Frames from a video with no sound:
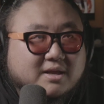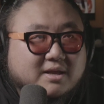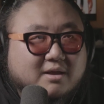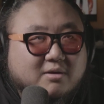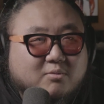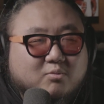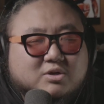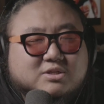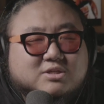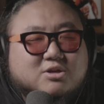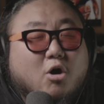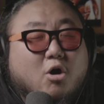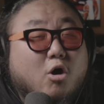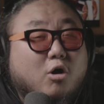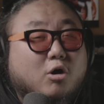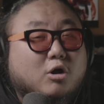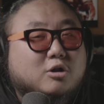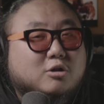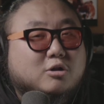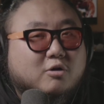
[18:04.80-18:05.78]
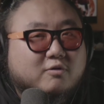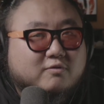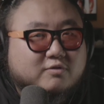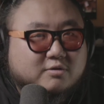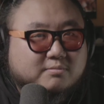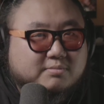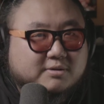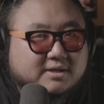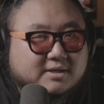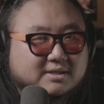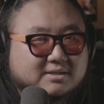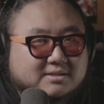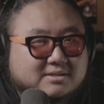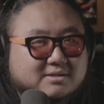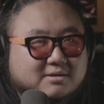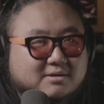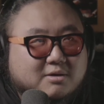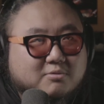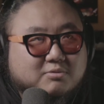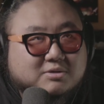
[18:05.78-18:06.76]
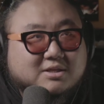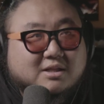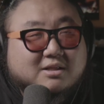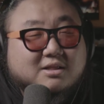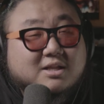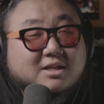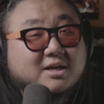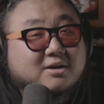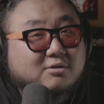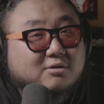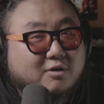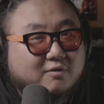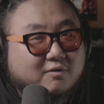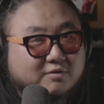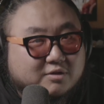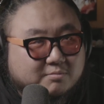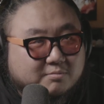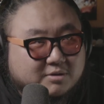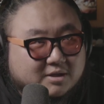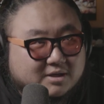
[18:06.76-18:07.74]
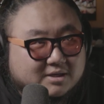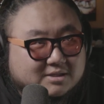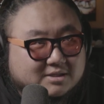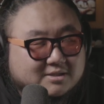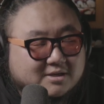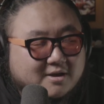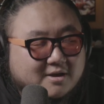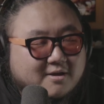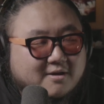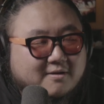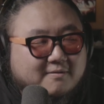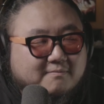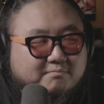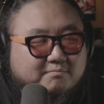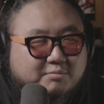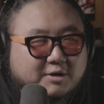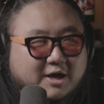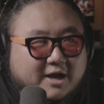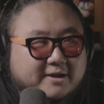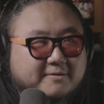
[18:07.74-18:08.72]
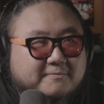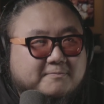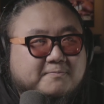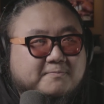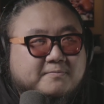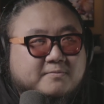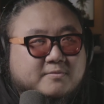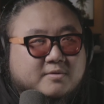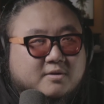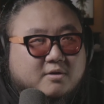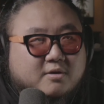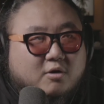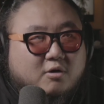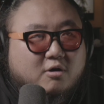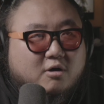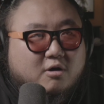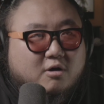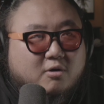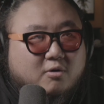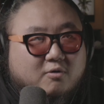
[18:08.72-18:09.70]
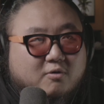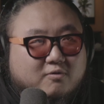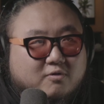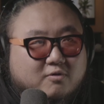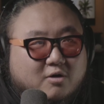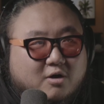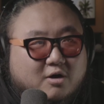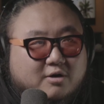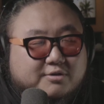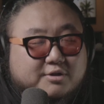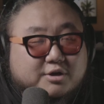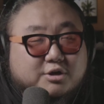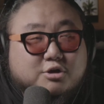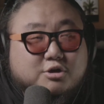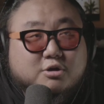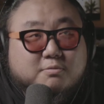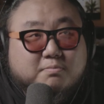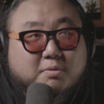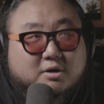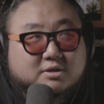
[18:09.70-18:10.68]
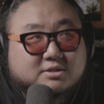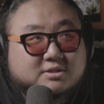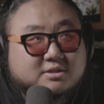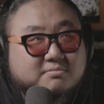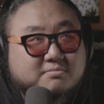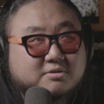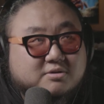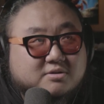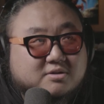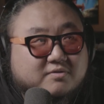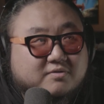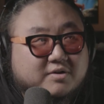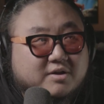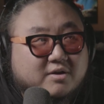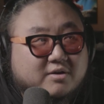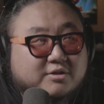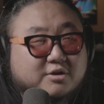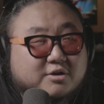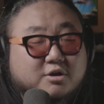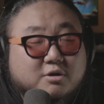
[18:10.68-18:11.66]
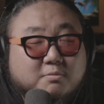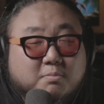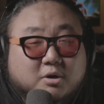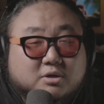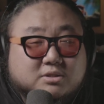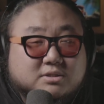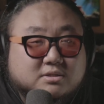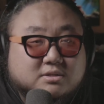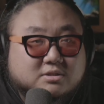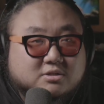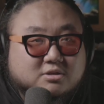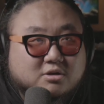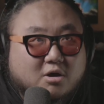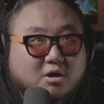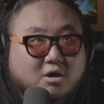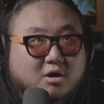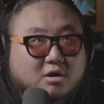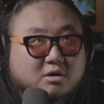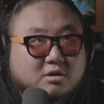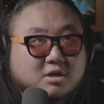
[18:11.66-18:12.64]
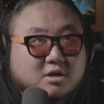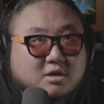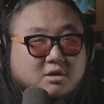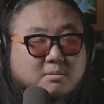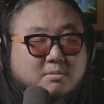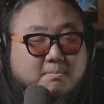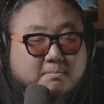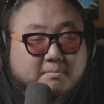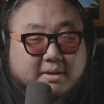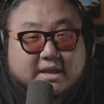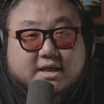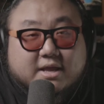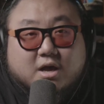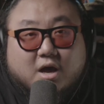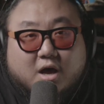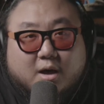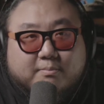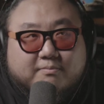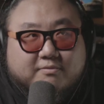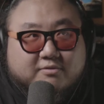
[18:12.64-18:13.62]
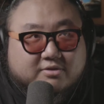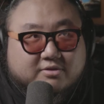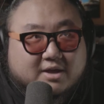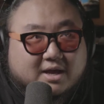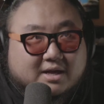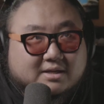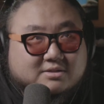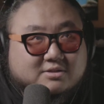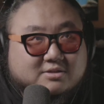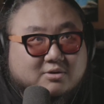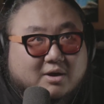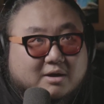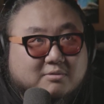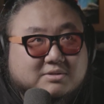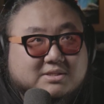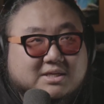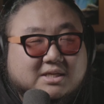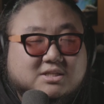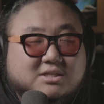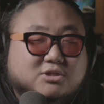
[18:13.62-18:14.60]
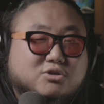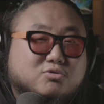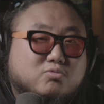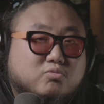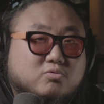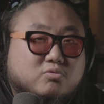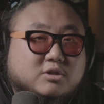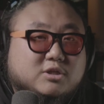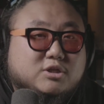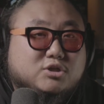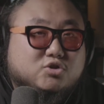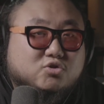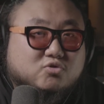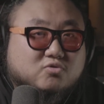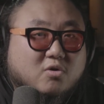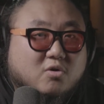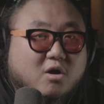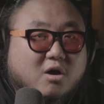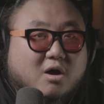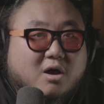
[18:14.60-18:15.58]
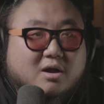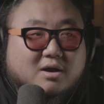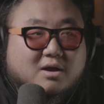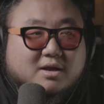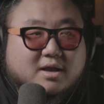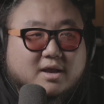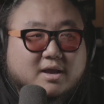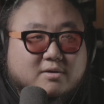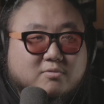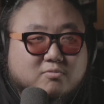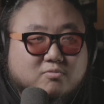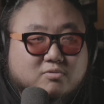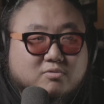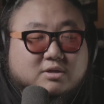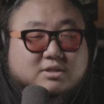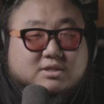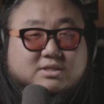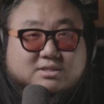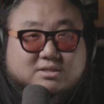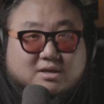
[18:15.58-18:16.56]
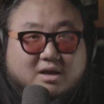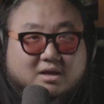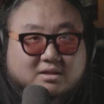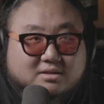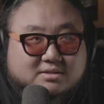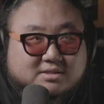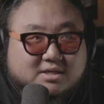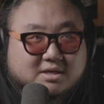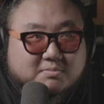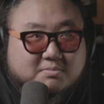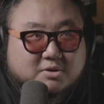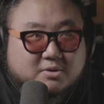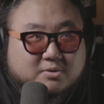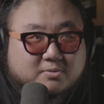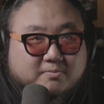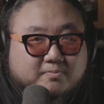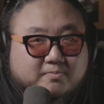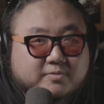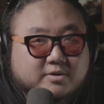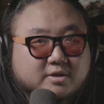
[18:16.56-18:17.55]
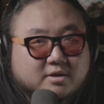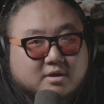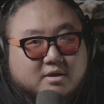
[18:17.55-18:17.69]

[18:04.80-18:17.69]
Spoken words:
bit, it wasn't all over the place. It was a little over the place, but overall, the good parts of the music video and the good parts of the song make up for that. So I would say this is a really strong and really solid debut.